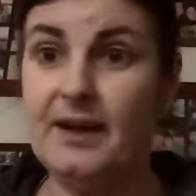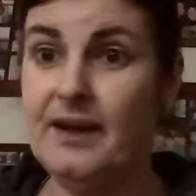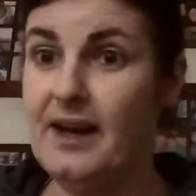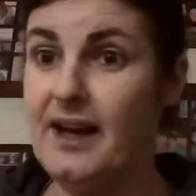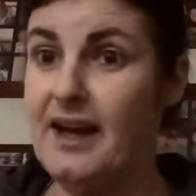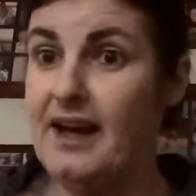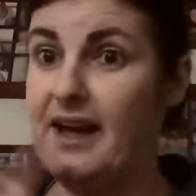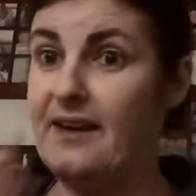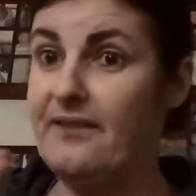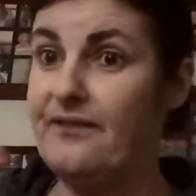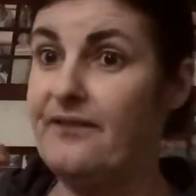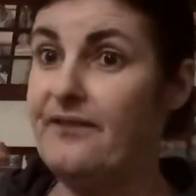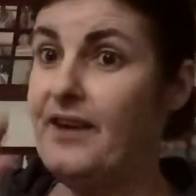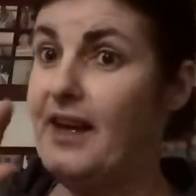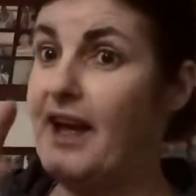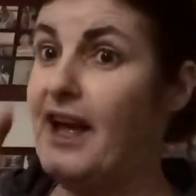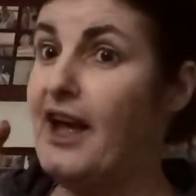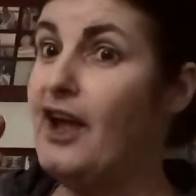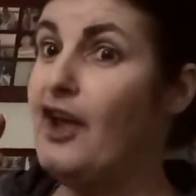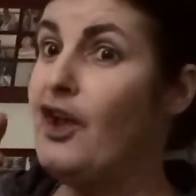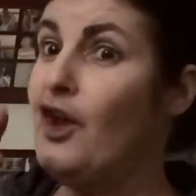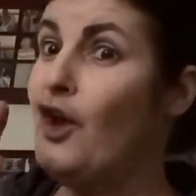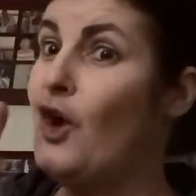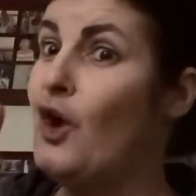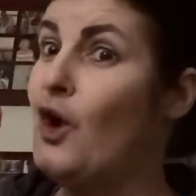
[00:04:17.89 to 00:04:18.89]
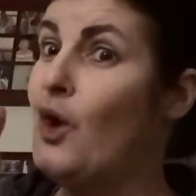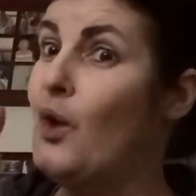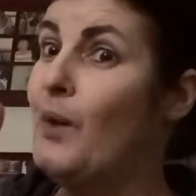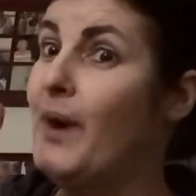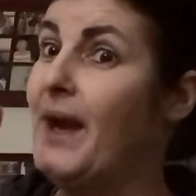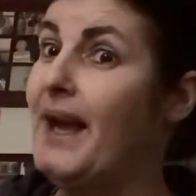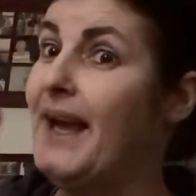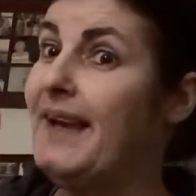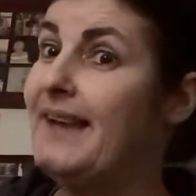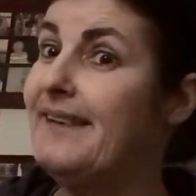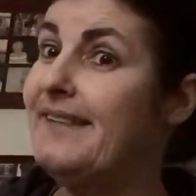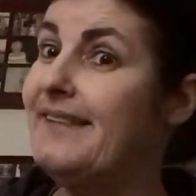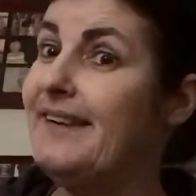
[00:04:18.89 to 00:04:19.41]

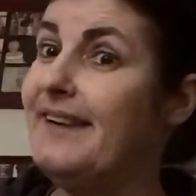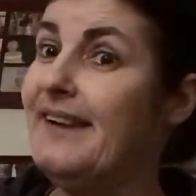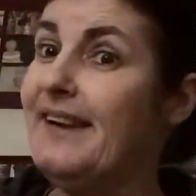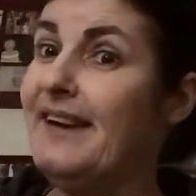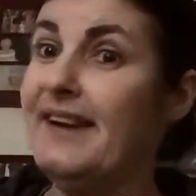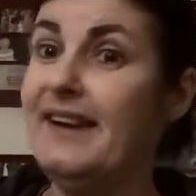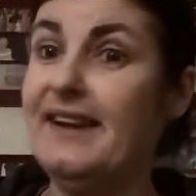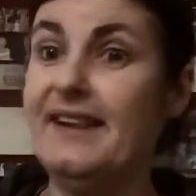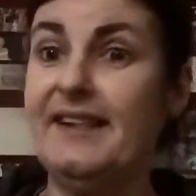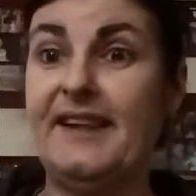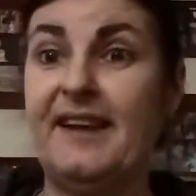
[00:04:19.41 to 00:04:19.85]
F-L-O-A-T.